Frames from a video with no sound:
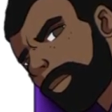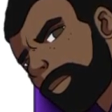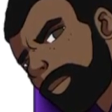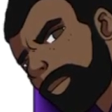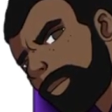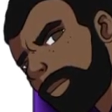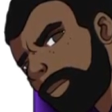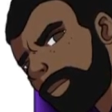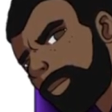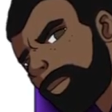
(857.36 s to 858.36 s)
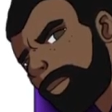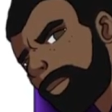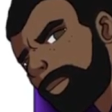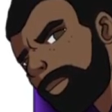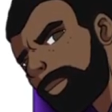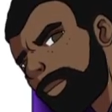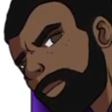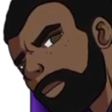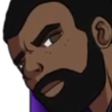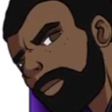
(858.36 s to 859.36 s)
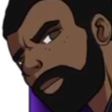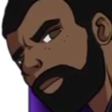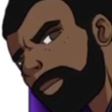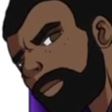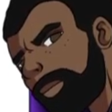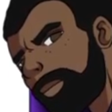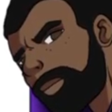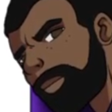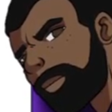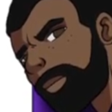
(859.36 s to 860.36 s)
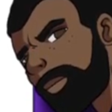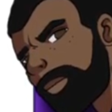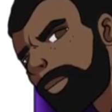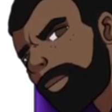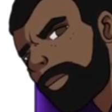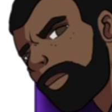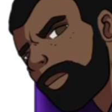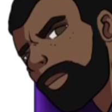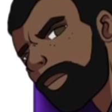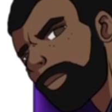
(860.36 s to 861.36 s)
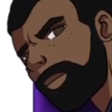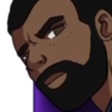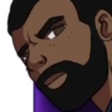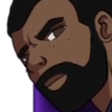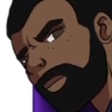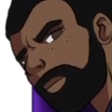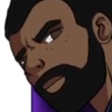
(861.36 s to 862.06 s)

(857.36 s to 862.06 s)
[no speech]